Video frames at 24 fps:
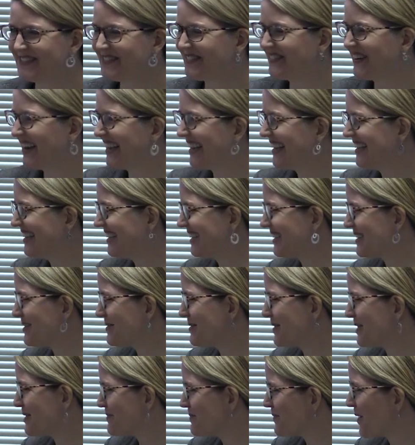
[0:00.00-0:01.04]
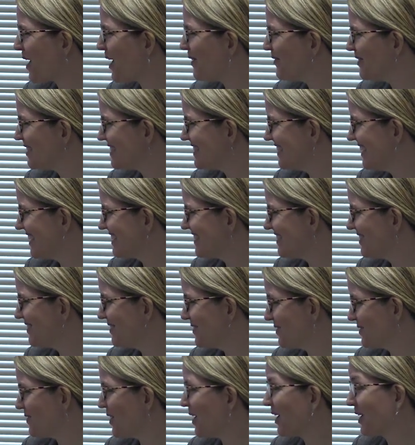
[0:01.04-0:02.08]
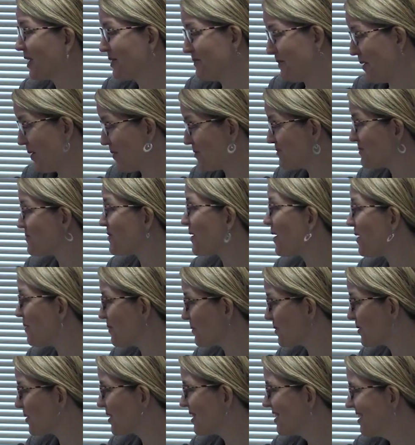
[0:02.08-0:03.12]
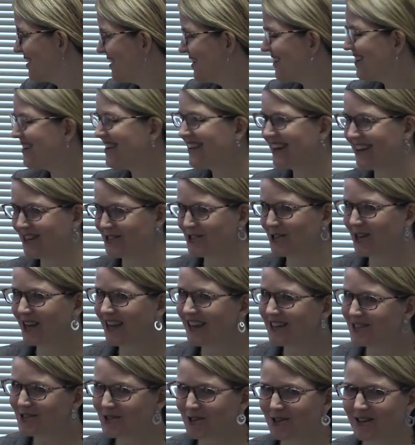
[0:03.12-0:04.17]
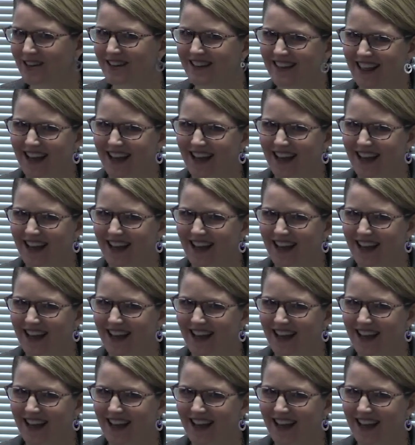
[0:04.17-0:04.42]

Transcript: right, in, in the private sector, you're talking about growth in education.